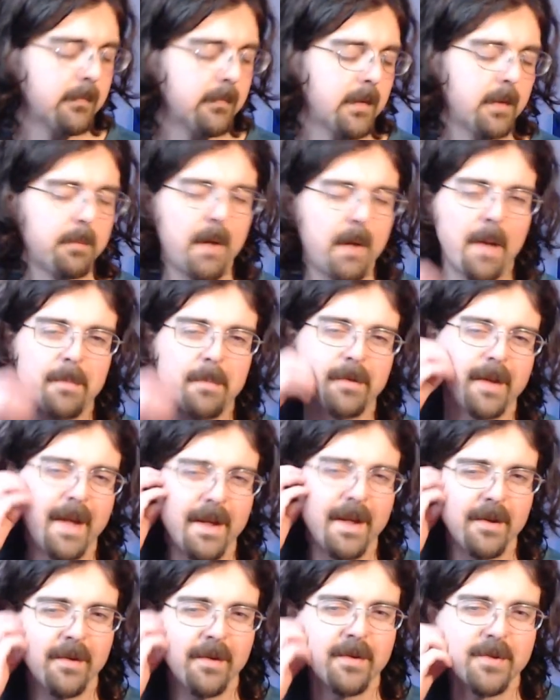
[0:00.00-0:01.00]
Problem is I
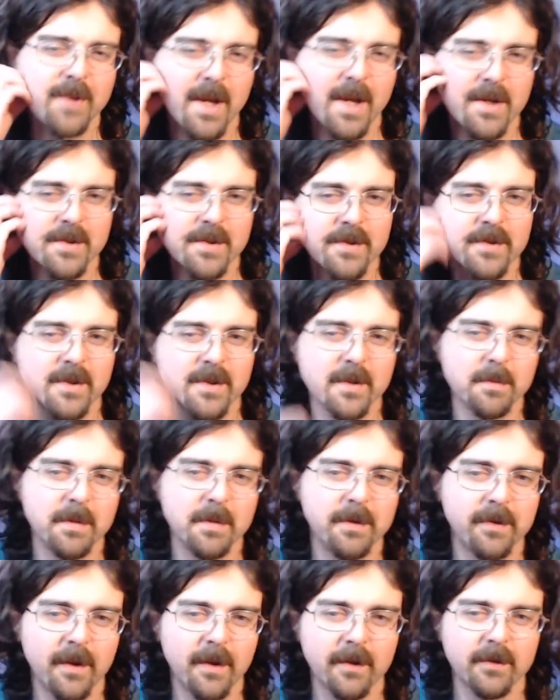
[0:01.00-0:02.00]
can't do the changes in the
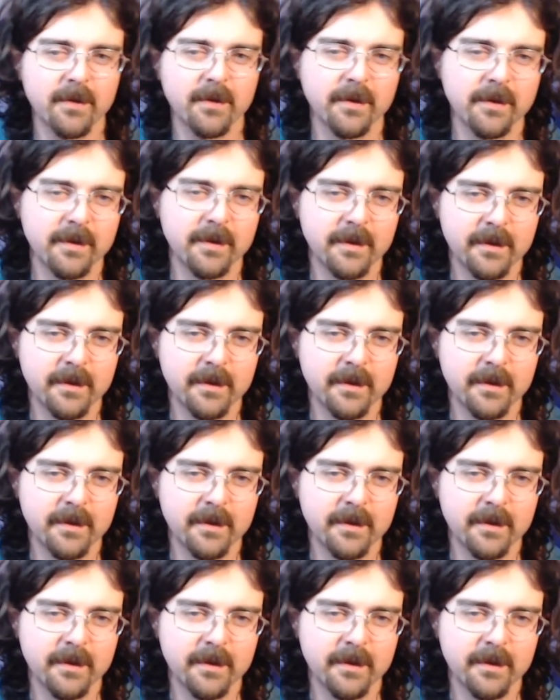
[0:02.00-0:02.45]
B section.